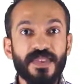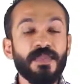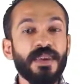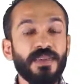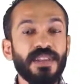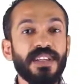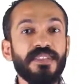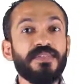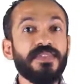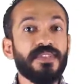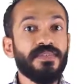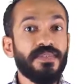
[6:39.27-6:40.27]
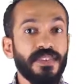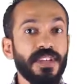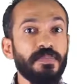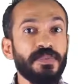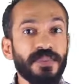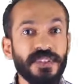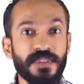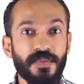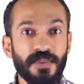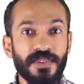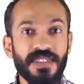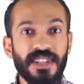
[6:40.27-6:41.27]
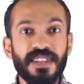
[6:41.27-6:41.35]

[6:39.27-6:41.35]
We will leave 3 printables